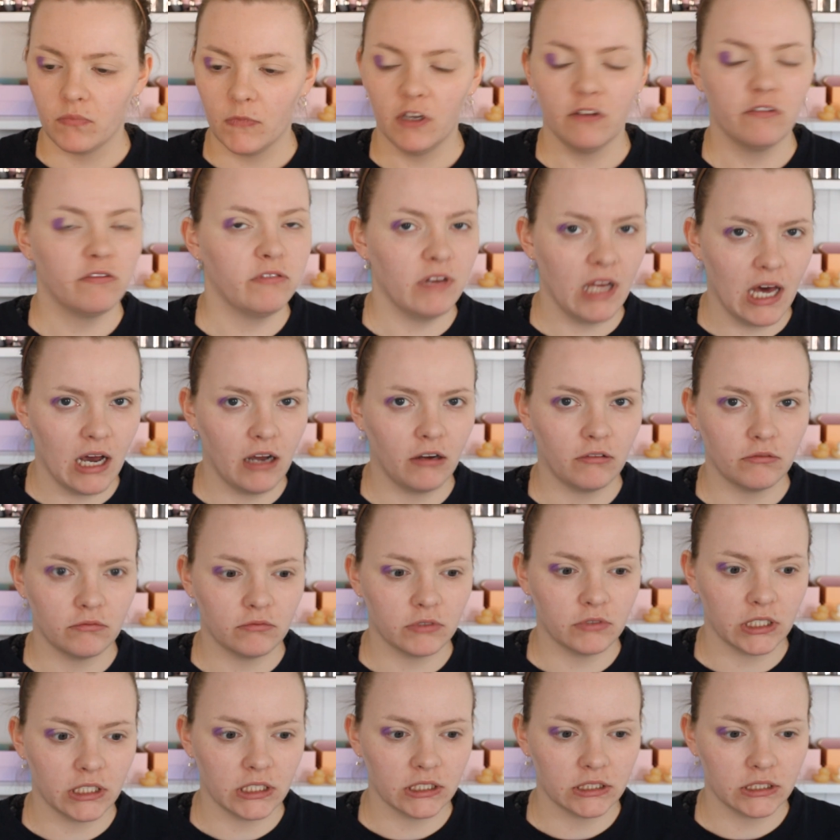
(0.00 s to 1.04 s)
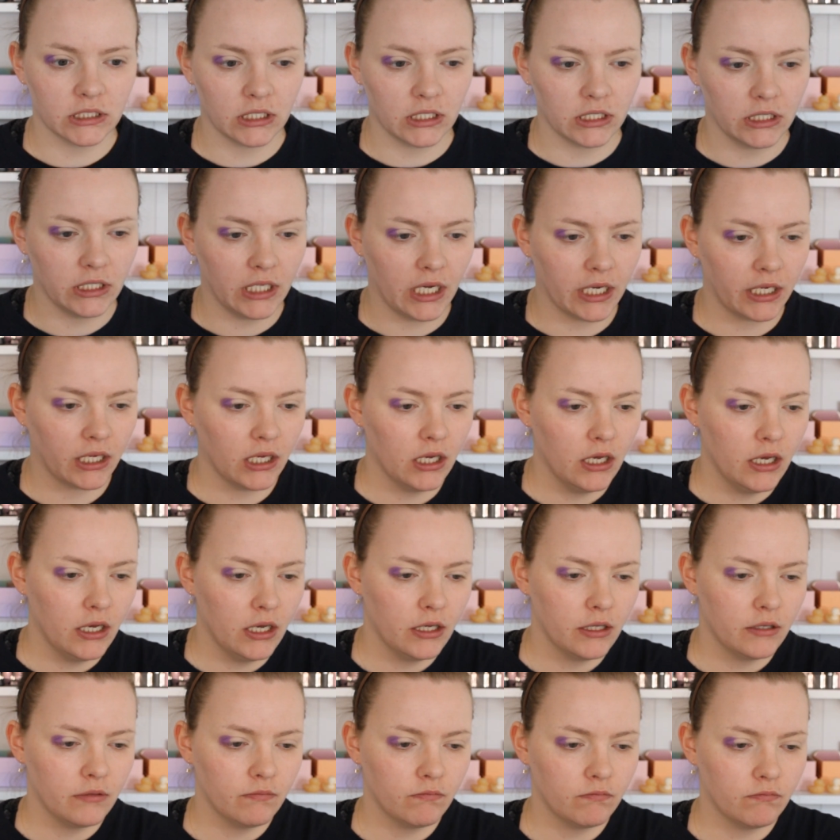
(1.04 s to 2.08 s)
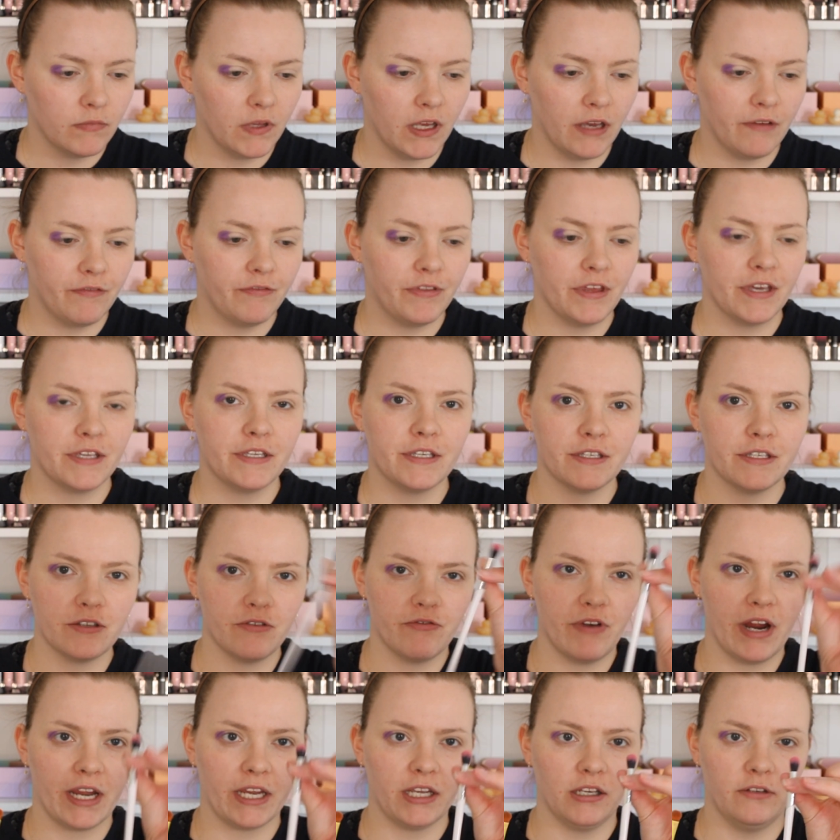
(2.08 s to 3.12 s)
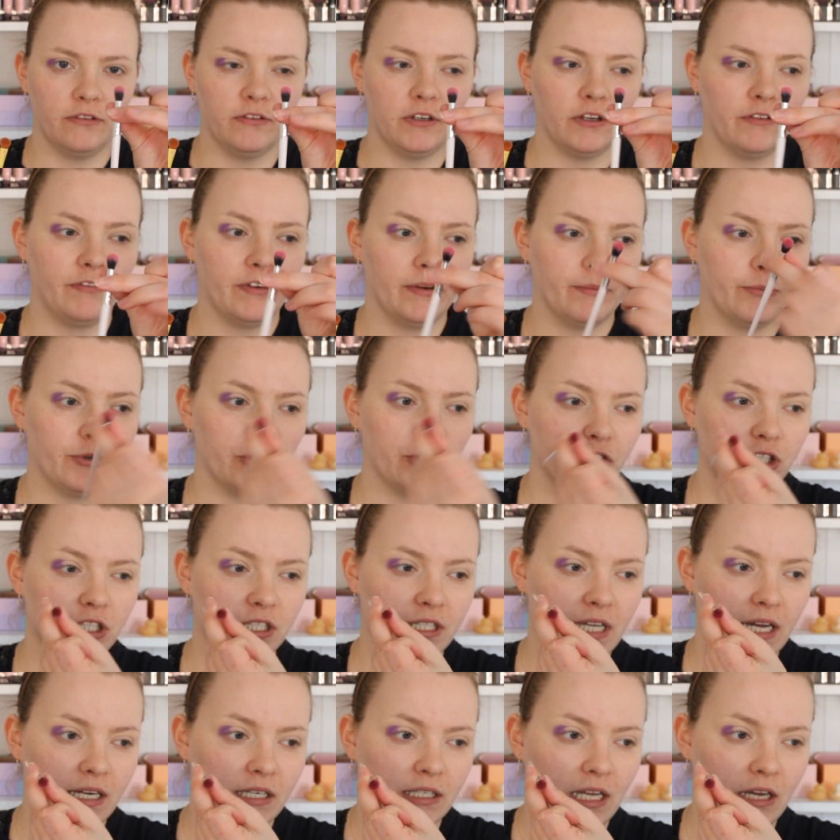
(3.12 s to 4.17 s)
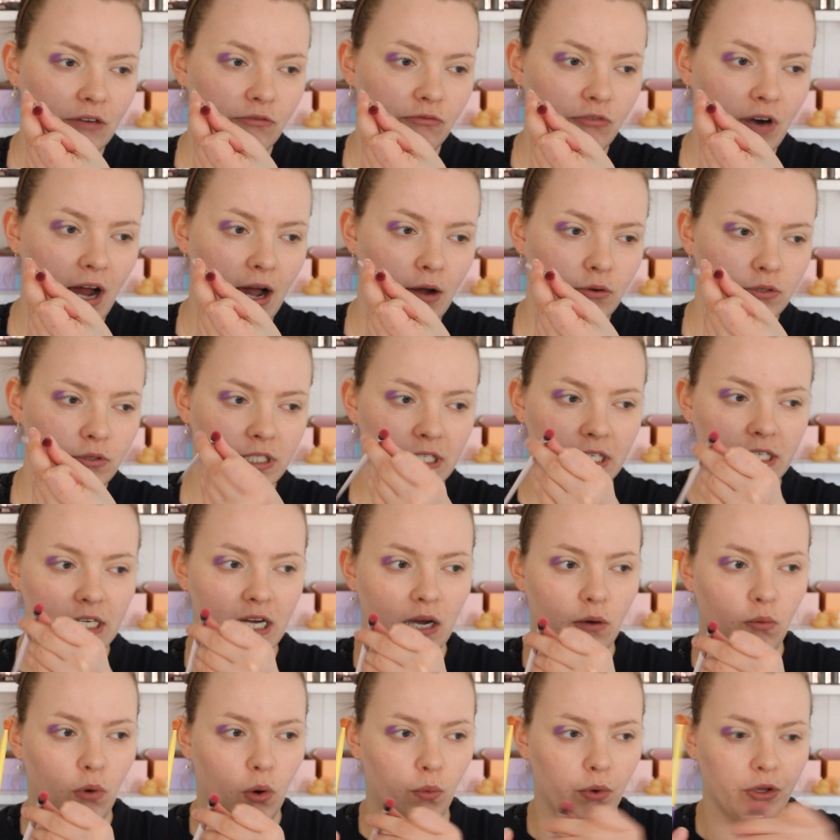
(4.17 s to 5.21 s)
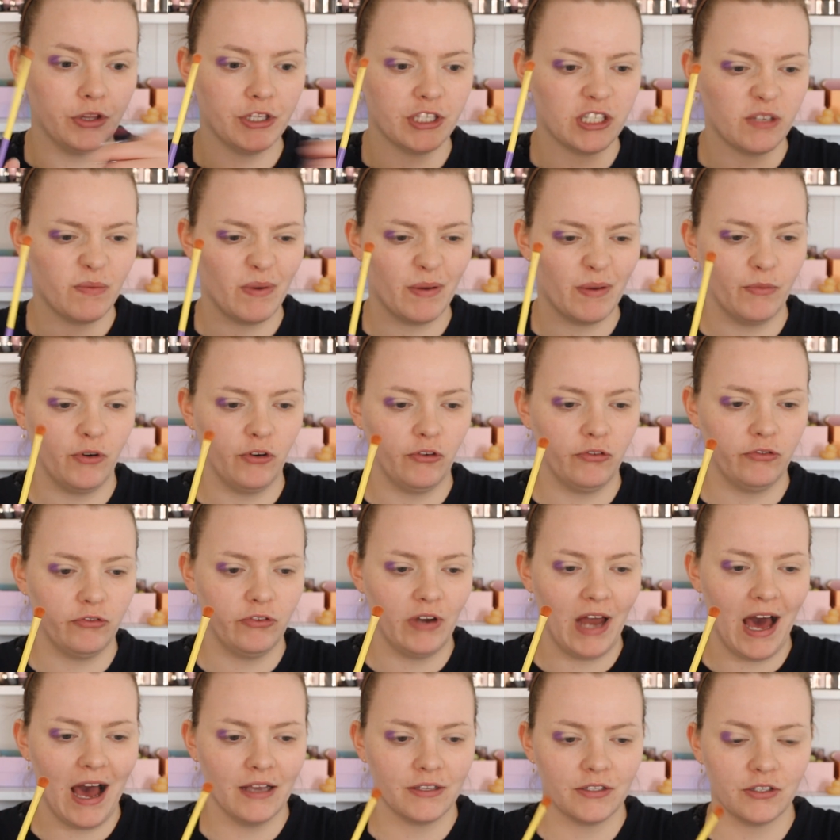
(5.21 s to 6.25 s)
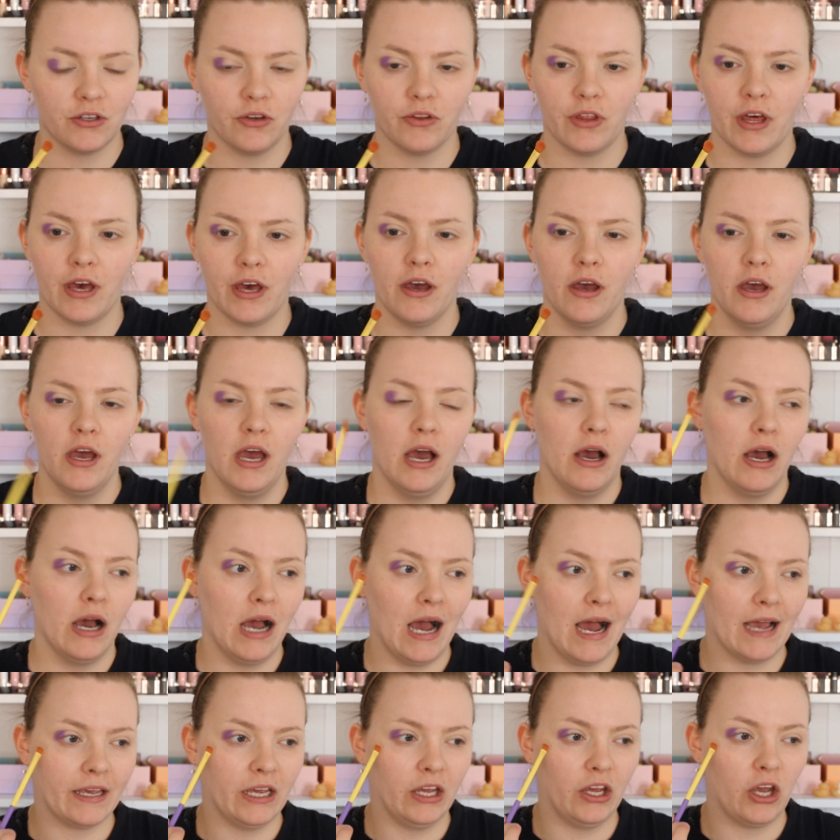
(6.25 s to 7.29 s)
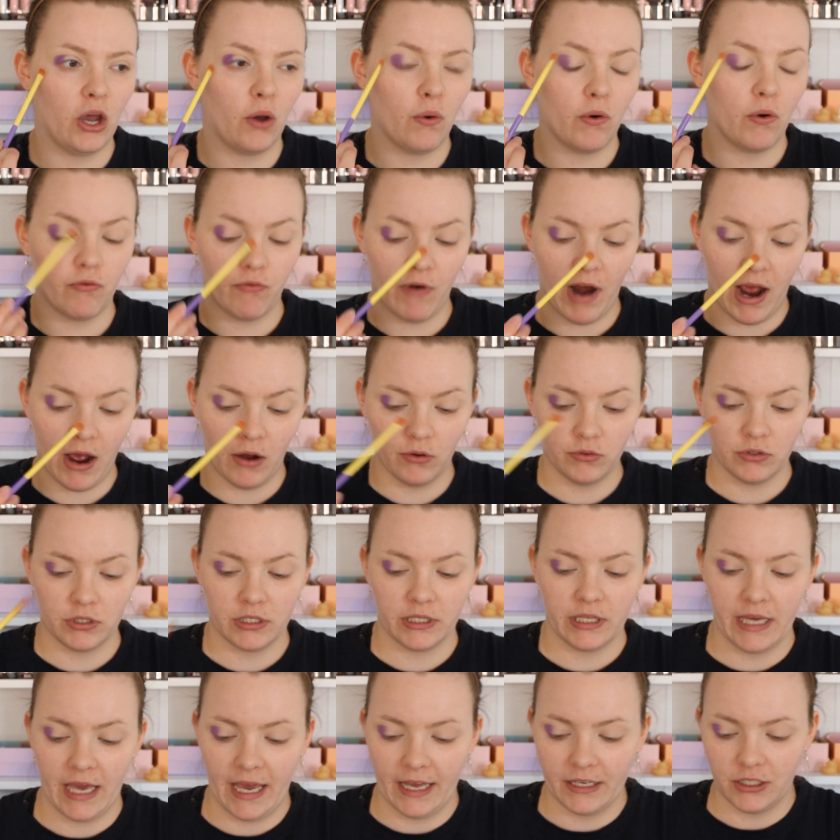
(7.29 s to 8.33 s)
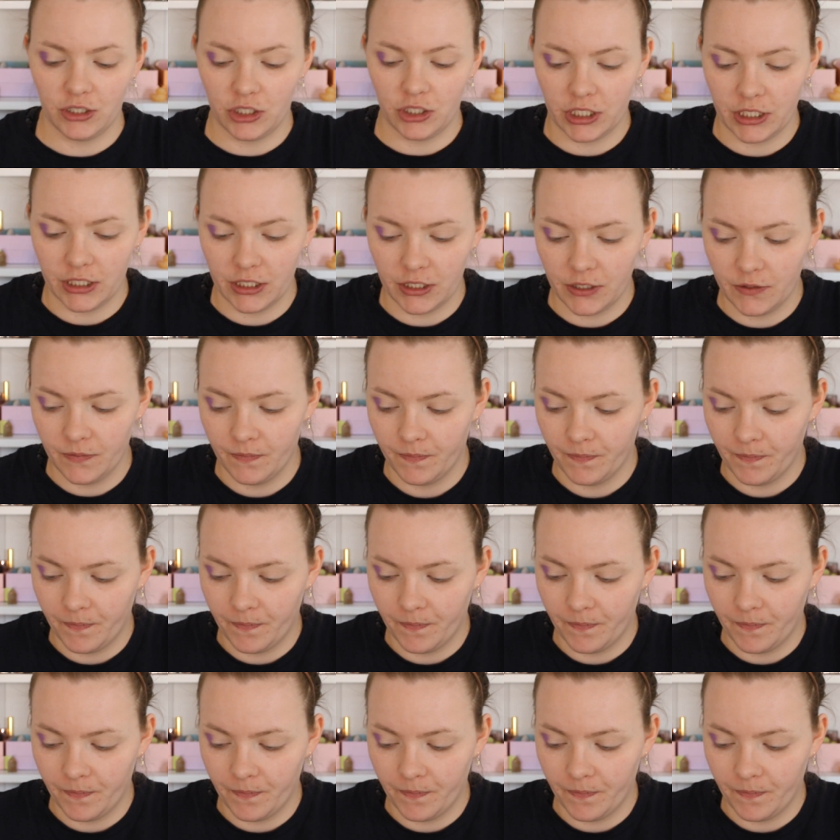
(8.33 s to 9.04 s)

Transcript: flat realistically. Like if this is a regular fluffy brush, it's kind of like rounded. I want one that's a bit more flat so that I can go around the edges.